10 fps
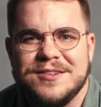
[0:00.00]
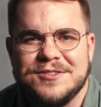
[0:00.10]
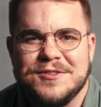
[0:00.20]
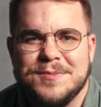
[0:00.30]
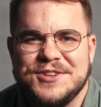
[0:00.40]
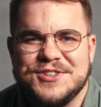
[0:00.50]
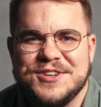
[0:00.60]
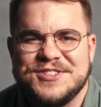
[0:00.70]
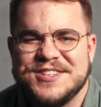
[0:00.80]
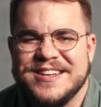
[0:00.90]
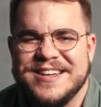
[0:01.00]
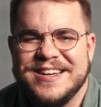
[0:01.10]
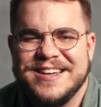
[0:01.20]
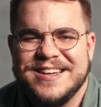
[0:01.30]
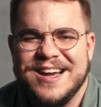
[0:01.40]
to serve my church.
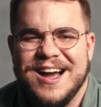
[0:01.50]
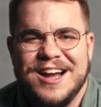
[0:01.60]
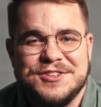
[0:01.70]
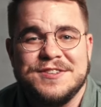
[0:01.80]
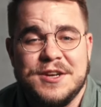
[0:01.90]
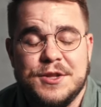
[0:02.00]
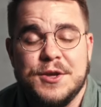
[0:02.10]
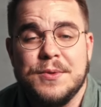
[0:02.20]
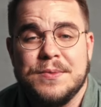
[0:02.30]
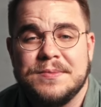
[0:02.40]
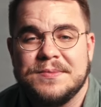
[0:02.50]
I just need you.